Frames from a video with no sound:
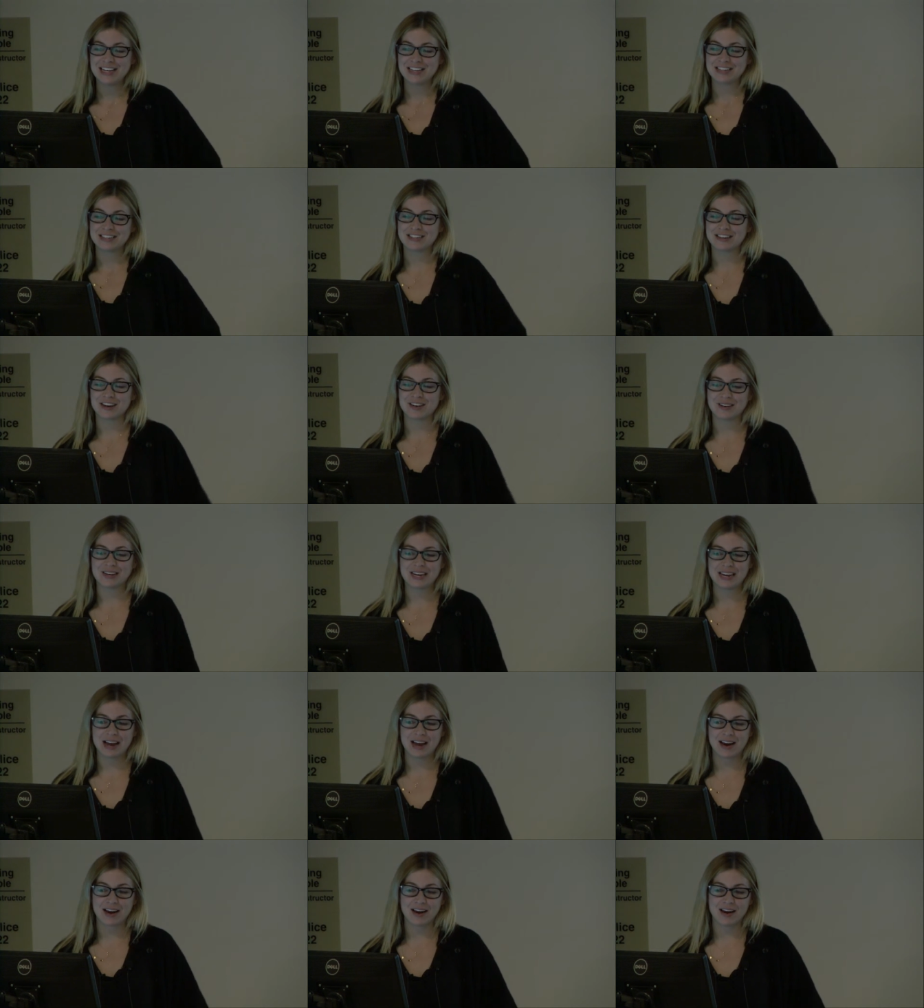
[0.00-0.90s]
So
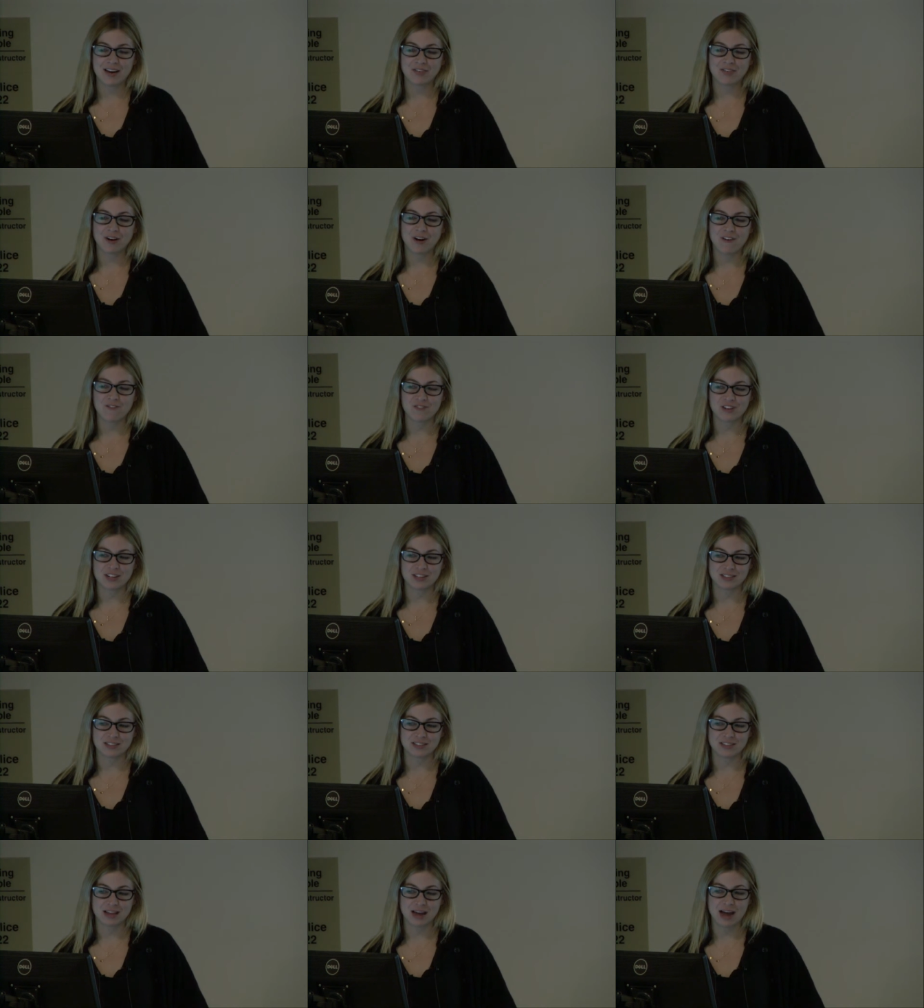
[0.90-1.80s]
he had enough
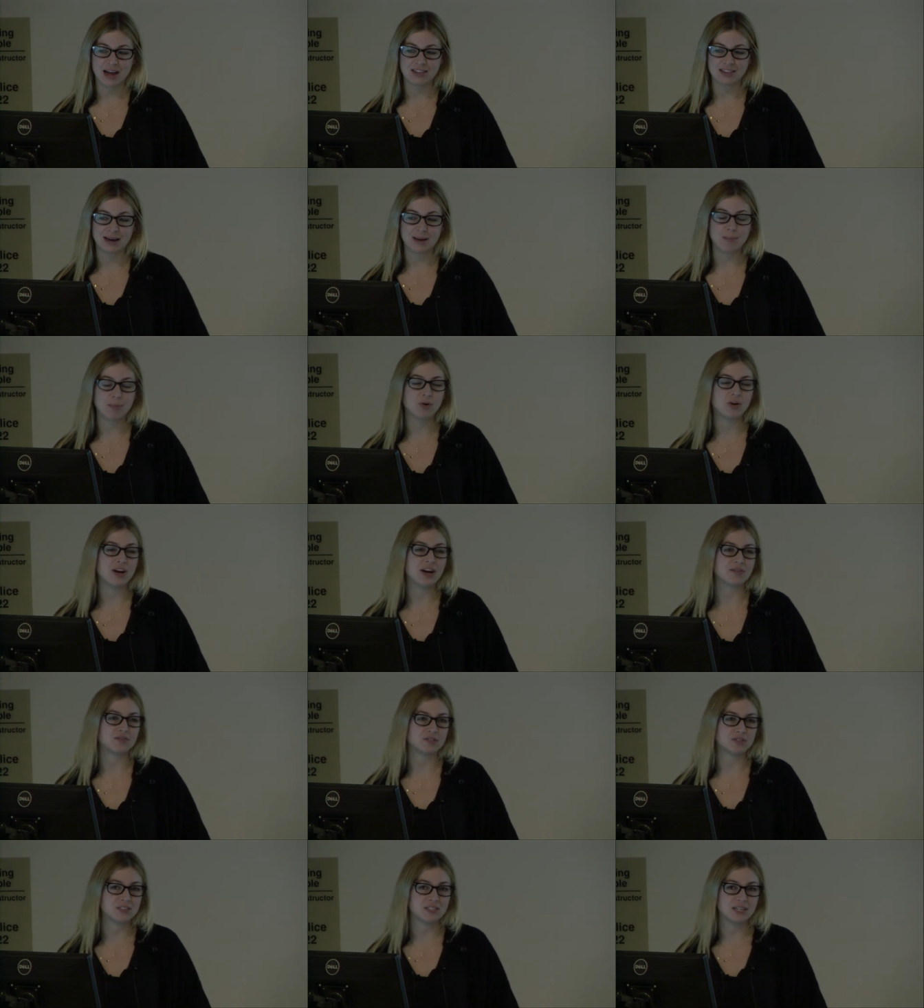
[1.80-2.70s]
confidence in that at that point
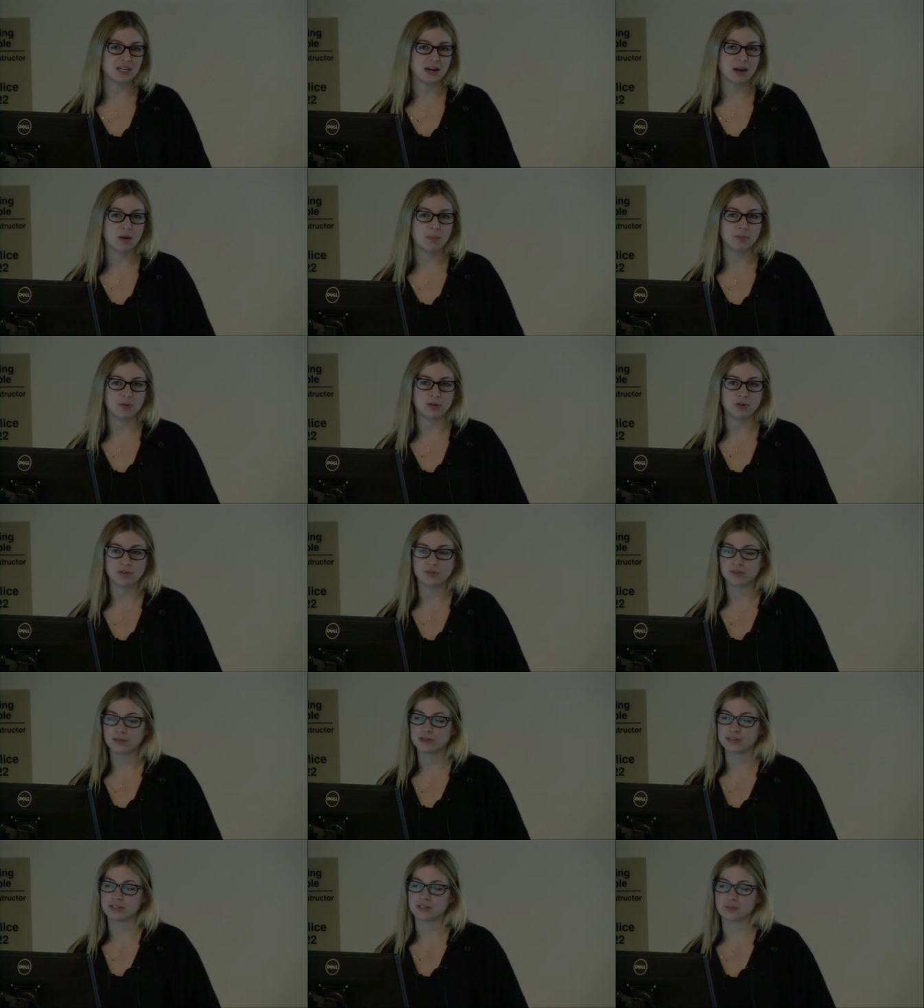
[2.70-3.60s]
after seeing how
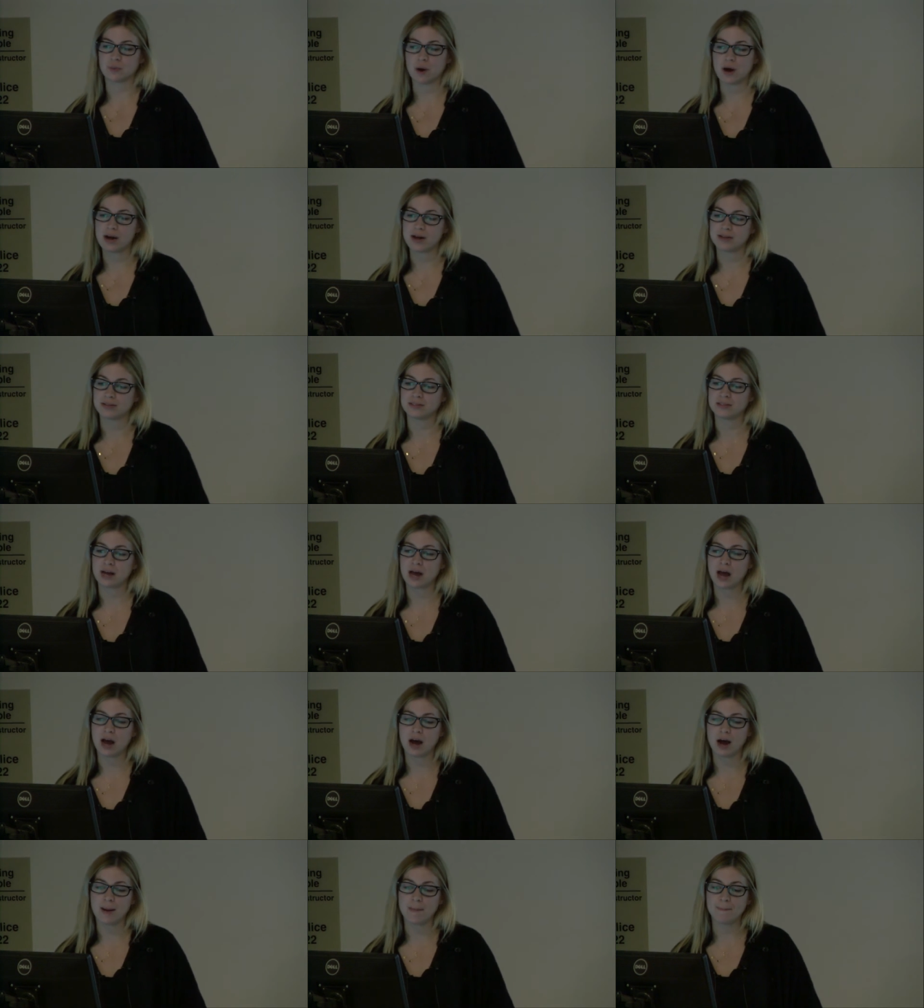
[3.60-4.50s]
beautiful this was
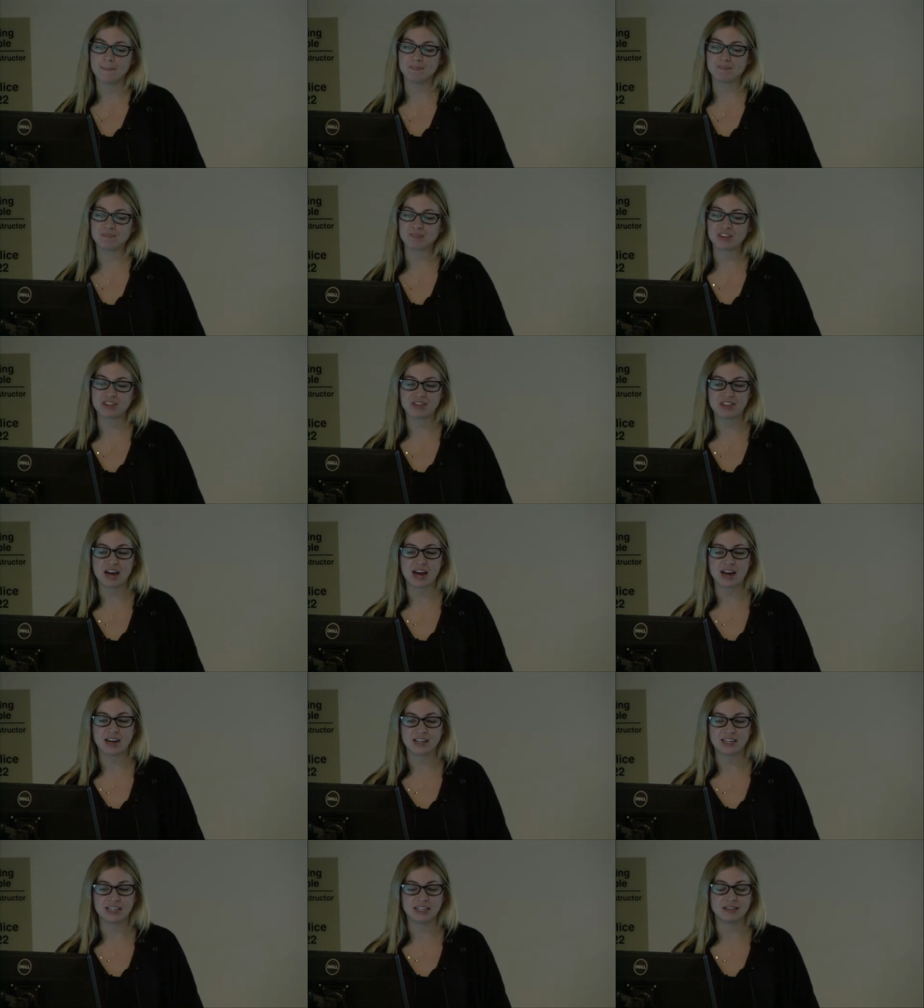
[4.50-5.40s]
um,
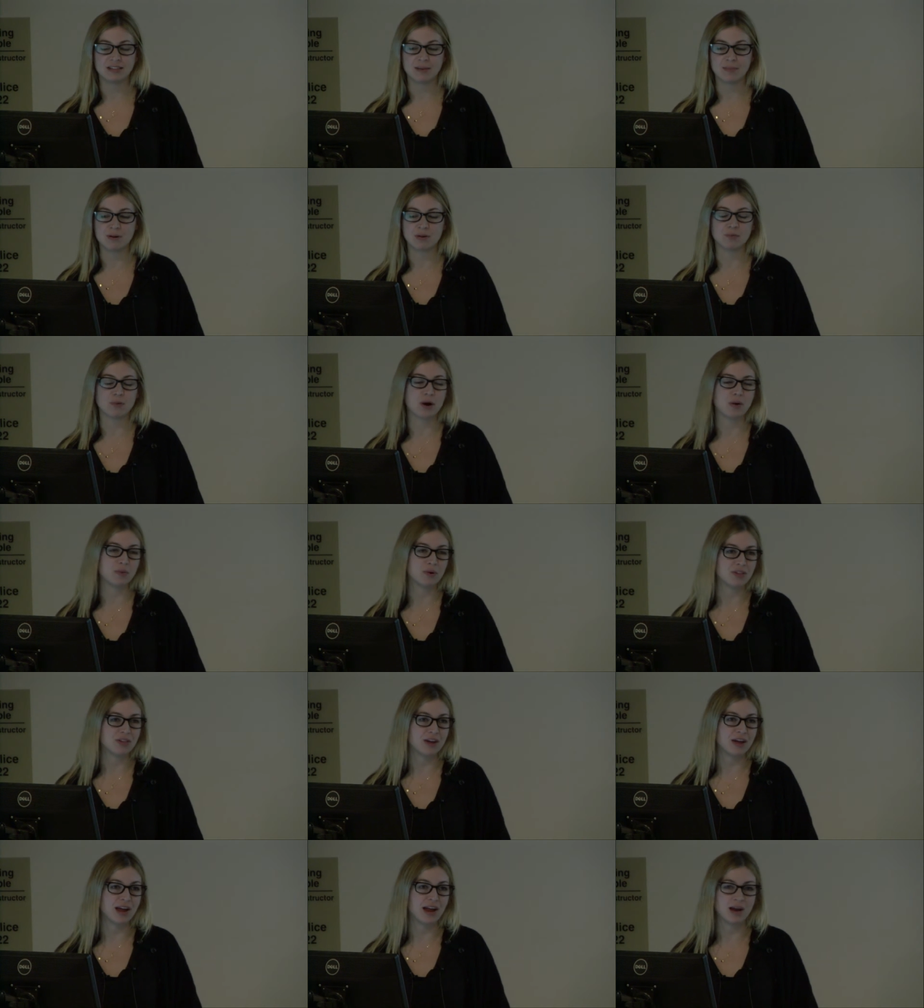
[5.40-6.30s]
that he let me run
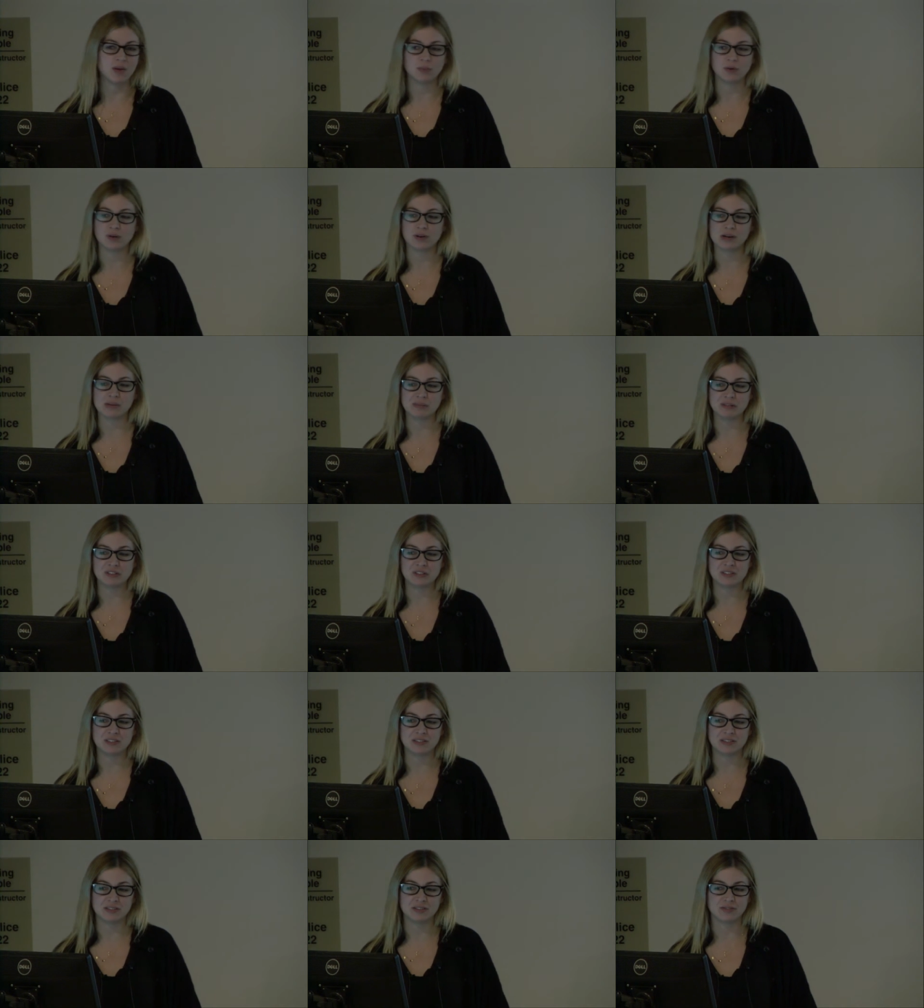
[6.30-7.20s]
with it and we were able to
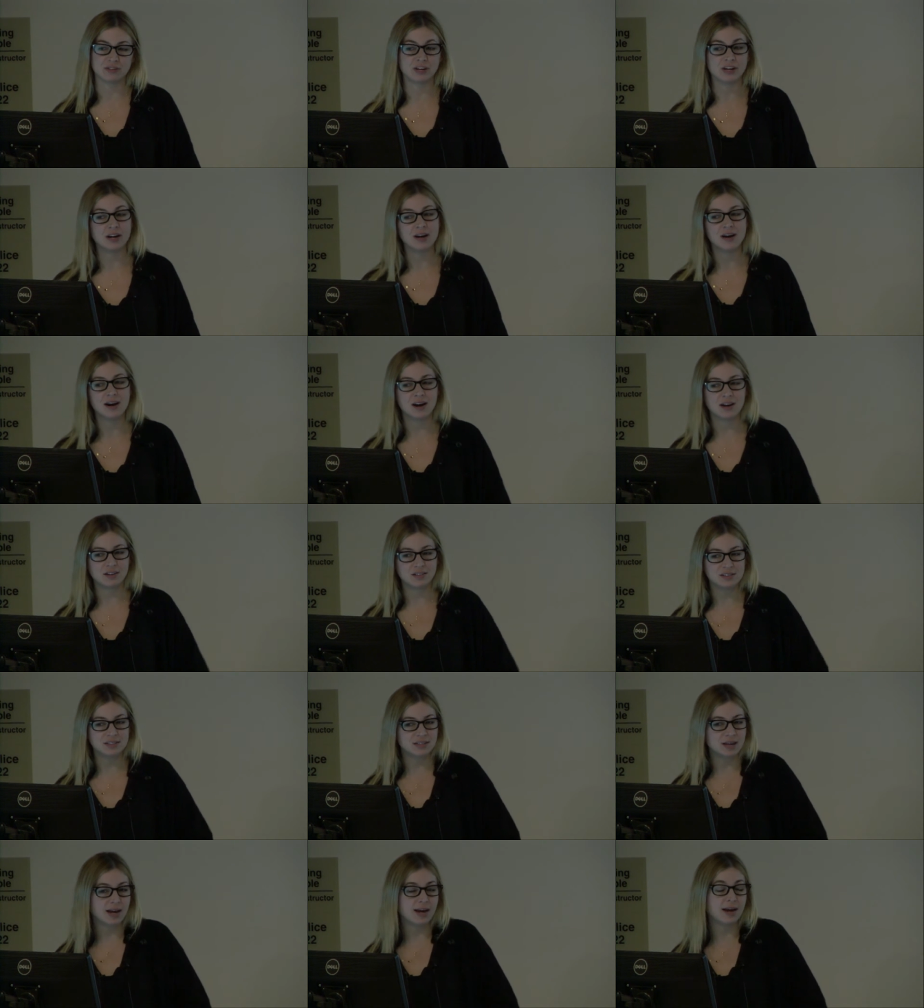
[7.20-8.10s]
deliver it
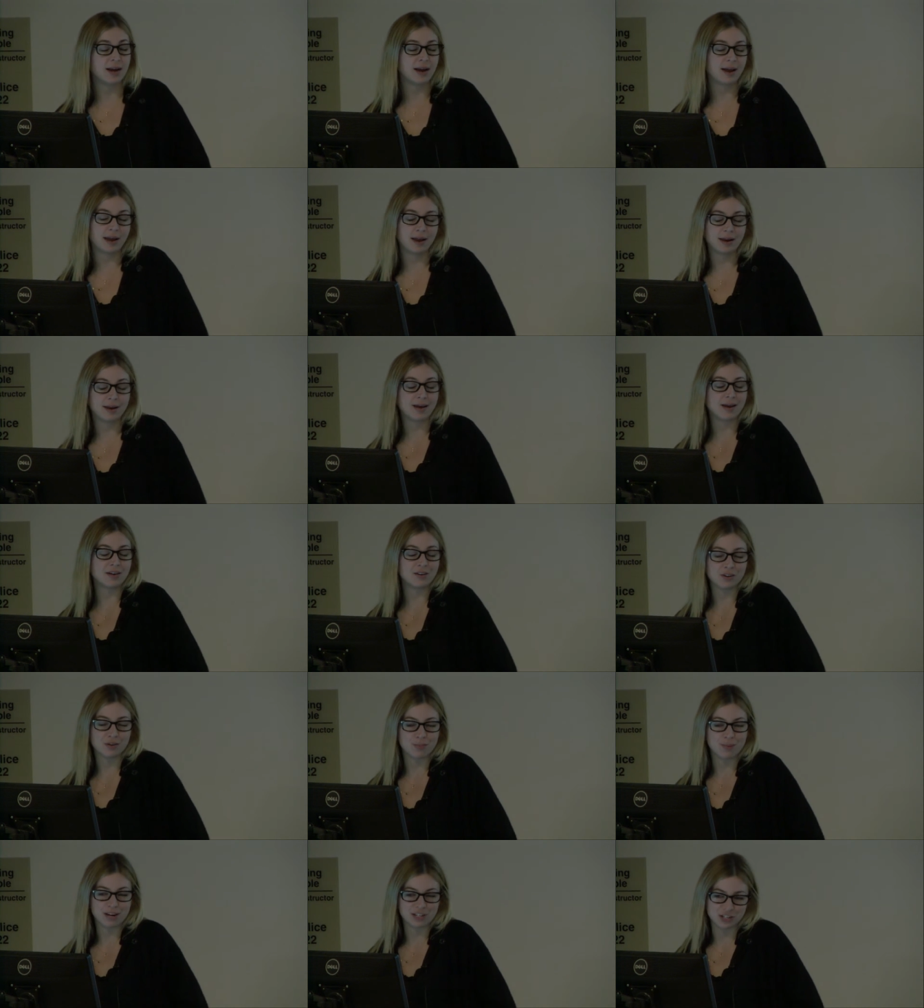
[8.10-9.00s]
on site and
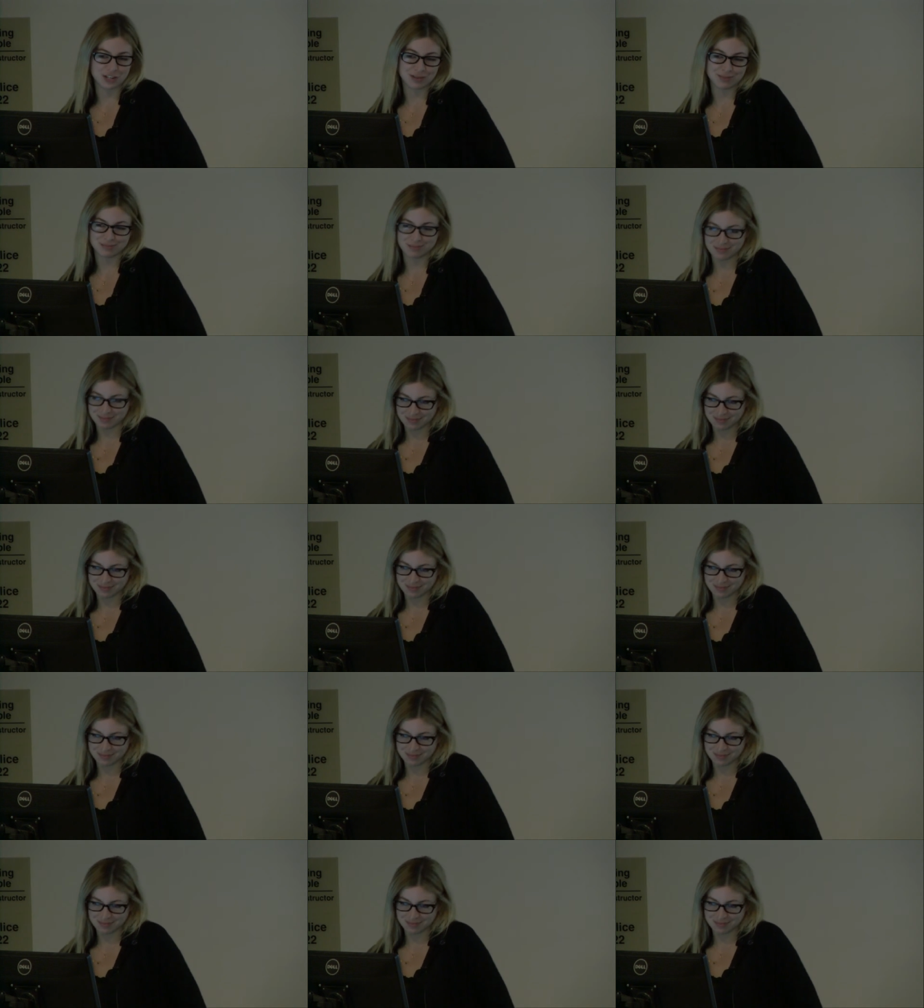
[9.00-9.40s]
under budget.